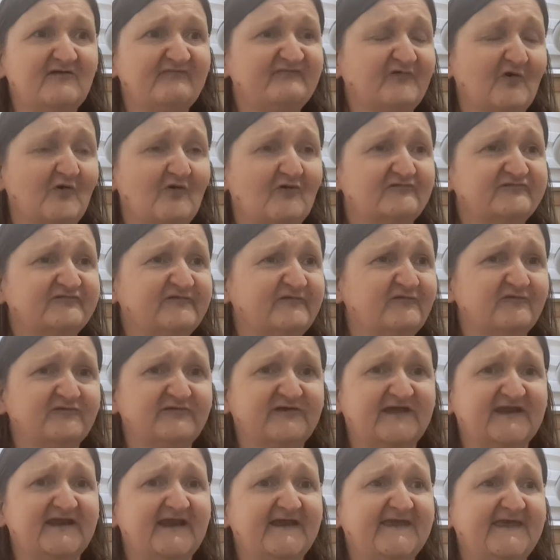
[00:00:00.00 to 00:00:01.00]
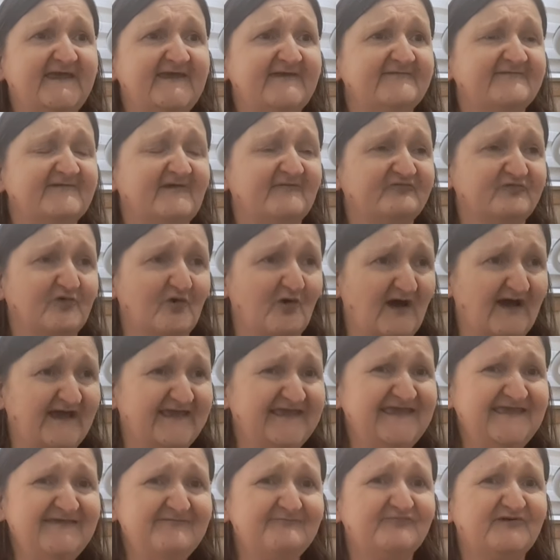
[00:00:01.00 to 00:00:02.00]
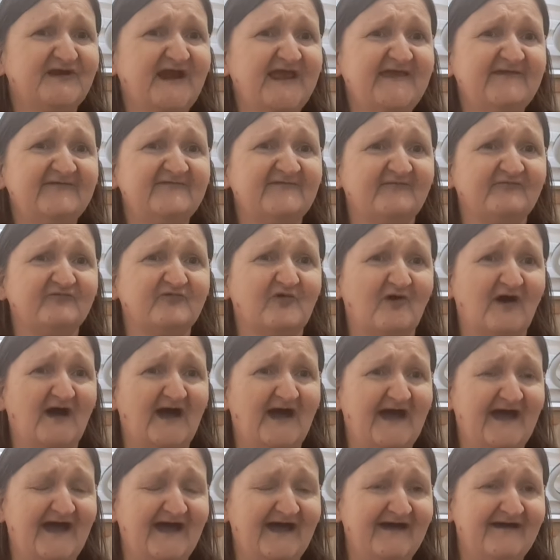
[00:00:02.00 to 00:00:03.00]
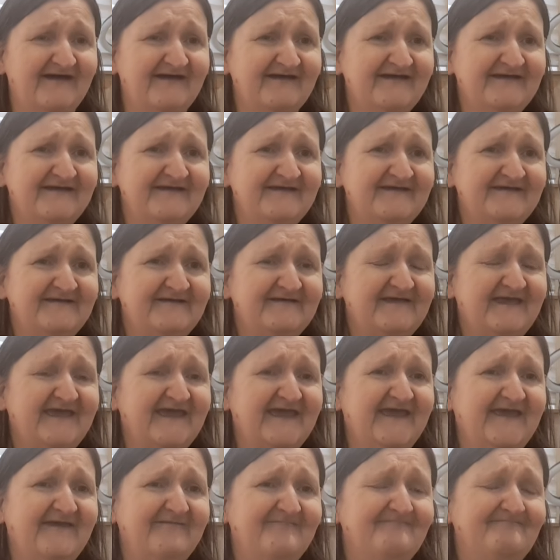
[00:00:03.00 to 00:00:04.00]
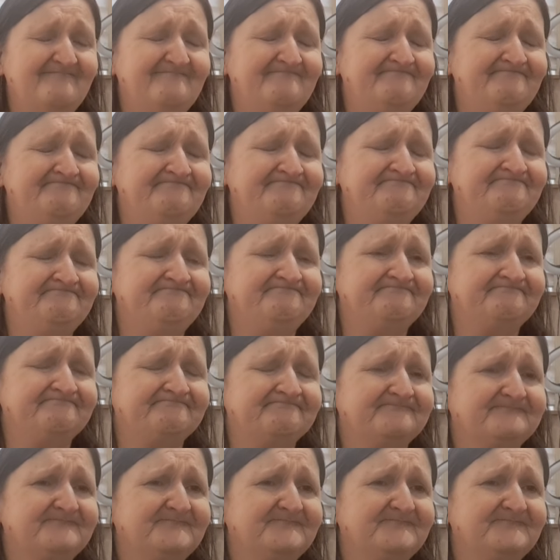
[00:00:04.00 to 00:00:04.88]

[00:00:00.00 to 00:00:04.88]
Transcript: I've got two Crickets, I've got a heat press, I've got a